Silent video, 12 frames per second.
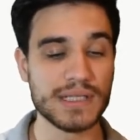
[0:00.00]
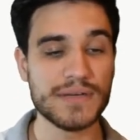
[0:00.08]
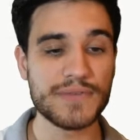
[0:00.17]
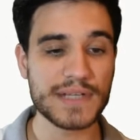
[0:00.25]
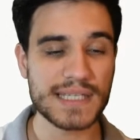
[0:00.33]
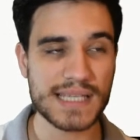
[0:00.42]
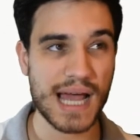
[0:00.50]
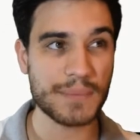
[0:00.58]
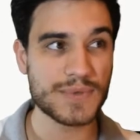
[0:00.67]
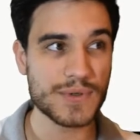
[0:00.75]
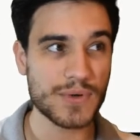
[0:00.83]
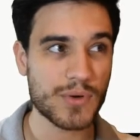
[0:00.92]
If it is up
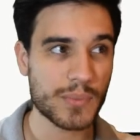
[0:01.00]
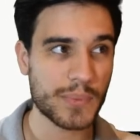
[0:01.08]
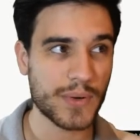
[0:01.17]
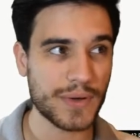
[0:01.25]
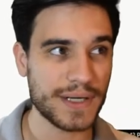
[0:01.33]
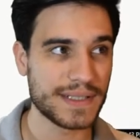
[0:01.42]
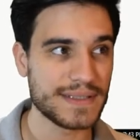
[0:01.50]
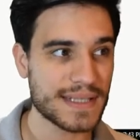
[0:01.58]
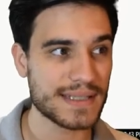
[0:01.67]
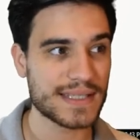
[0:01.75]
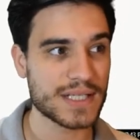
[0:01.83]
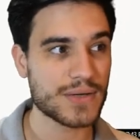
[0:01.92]
to your opponent,
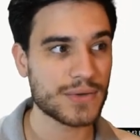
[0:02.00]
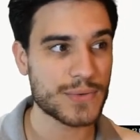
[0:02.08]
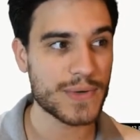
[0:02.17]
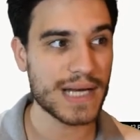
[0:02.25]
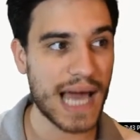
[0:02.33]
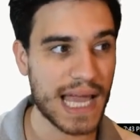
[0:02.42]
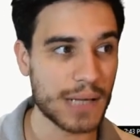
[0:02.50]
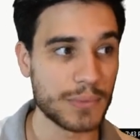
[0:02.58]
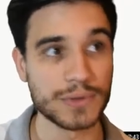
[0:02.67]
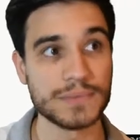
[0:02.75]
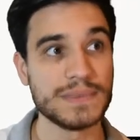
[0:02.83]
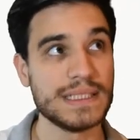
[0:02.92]
it's not
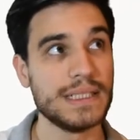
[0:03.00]
reliable.